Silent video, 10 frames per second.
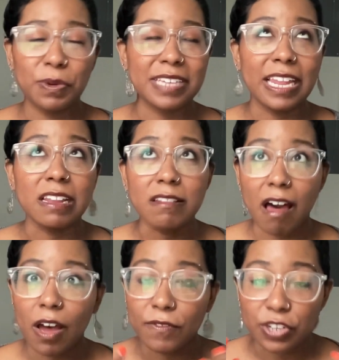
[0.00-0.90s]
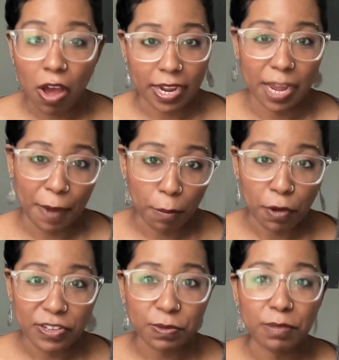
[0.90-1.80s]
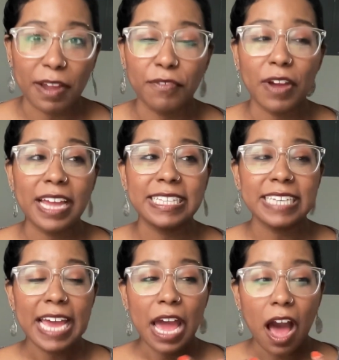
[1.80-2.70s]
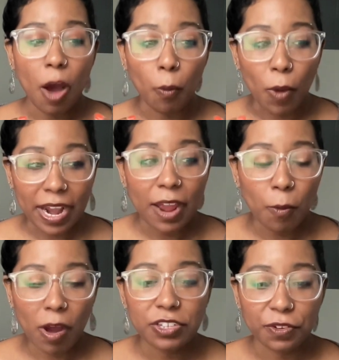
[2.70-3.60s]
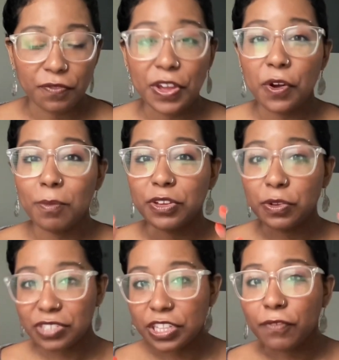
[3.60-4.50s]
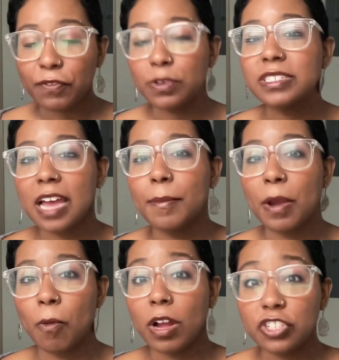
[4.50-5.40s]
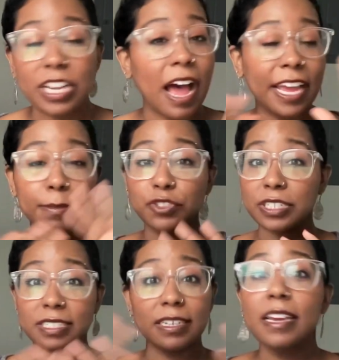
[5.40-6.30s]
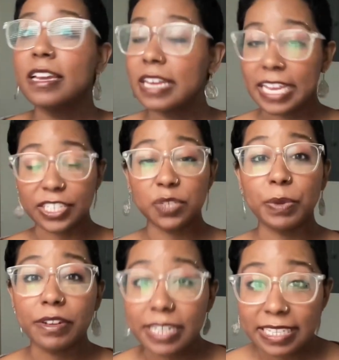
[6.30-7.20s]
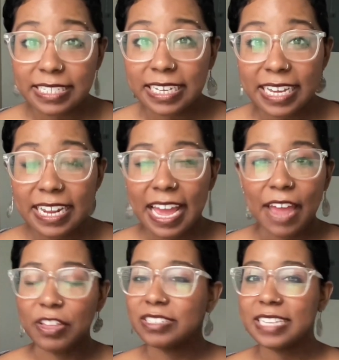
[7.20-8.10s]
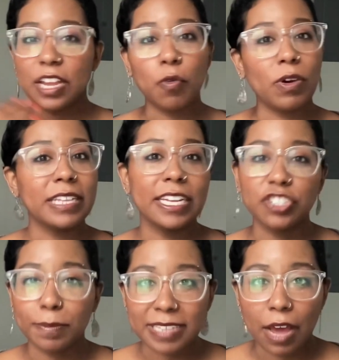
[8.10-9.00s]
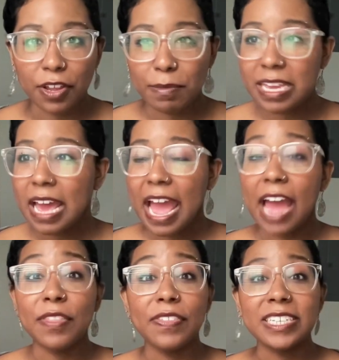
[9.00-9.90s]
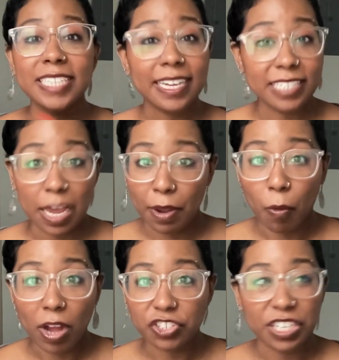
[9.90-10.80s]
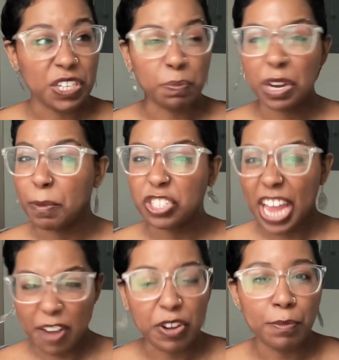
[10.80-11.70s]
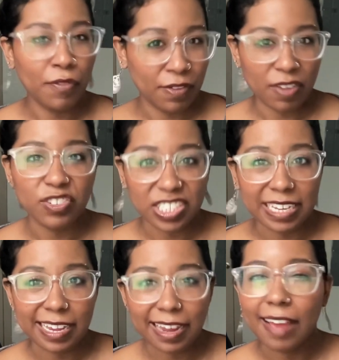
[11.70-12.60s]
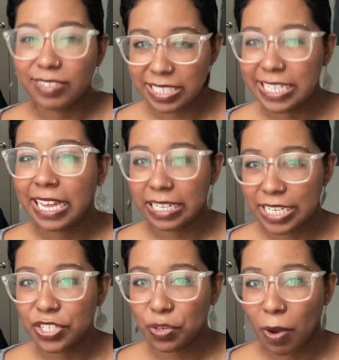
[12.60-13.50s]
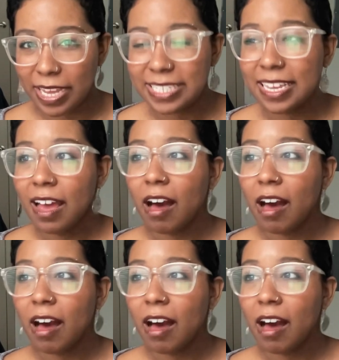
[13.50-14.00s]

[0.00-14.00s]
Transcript: because I love talking about movies with my friends. When I watch a film, usually the first time I watch it, I am just experiencing it and then seeing what jumps out at me. And then the second time I watch it, because pretty much every movie I've ever seen, I've seen at least twice,